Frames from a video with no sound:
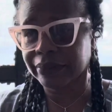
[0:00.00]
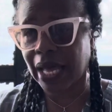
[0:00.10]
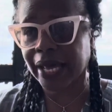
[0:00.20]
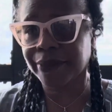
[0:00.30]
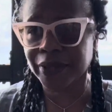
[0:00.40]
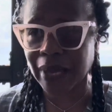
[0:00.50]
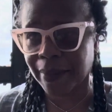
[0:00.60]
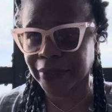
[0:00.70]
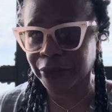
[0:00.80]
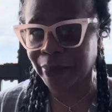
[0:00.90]

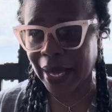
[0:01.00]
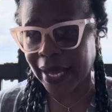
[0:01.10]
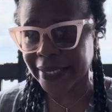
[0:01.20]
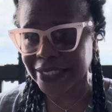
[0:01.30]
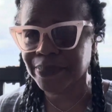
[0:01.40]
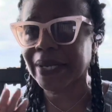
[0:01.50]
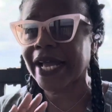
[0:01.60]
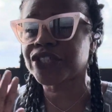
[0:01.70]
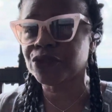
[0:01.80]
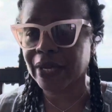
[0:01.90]
I'm a little biased, but
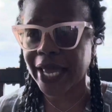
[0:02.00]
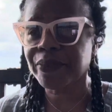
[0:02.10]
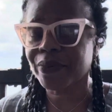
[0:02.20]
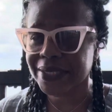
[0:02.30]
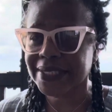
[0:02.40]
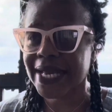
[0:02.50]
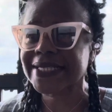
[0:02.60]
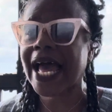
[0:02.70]
I do like Princess.